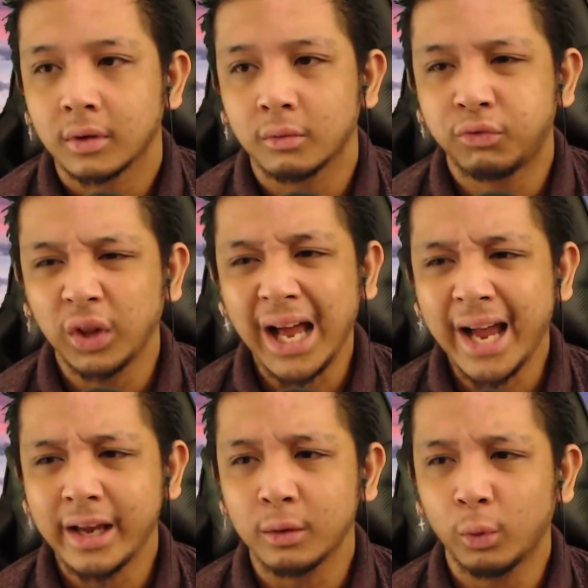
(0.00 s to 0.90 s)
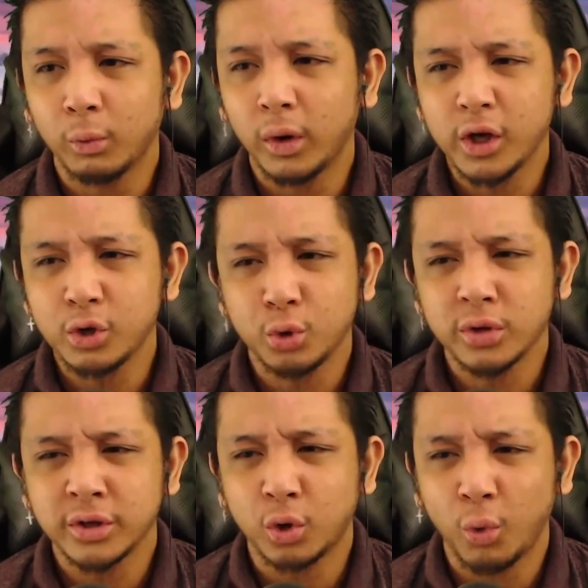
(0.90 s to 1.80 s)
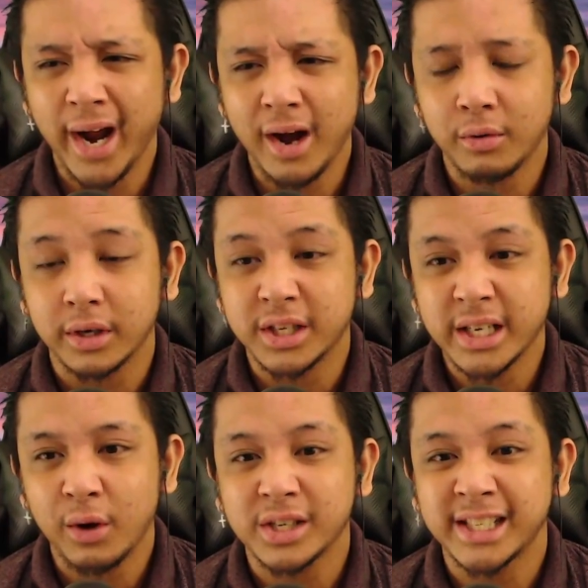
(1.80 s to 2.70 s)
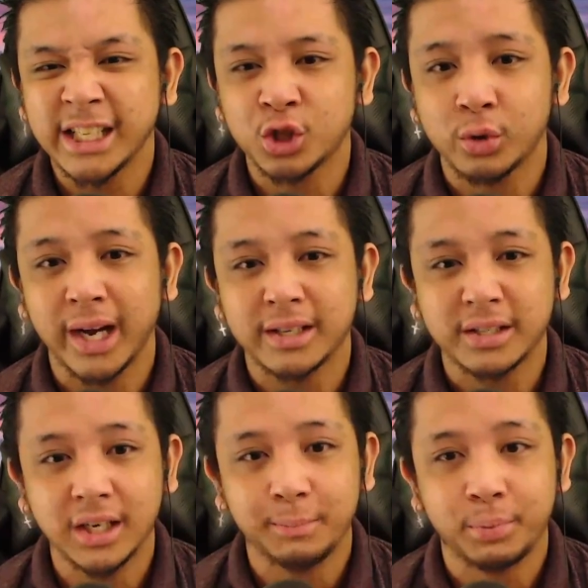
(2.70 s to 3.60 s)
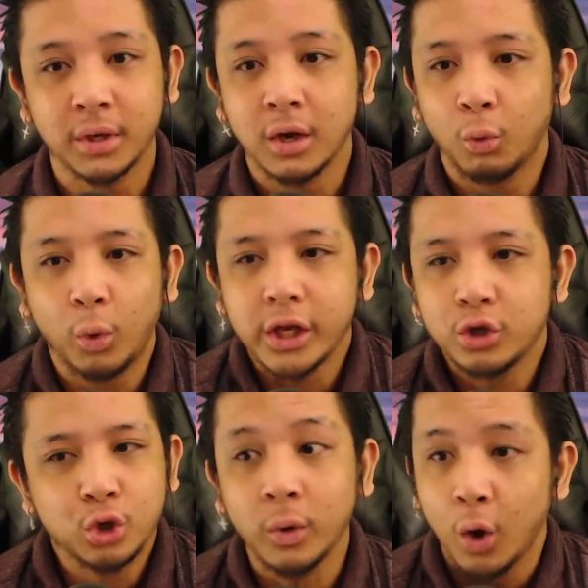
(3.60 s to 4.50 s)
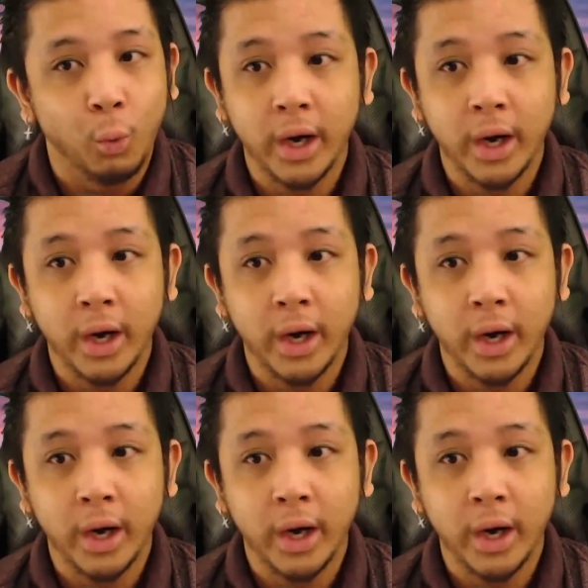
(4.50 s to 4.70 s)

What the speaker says: Fly! What are you doing on the ground? Daenerys, get your ass up! What are you doing?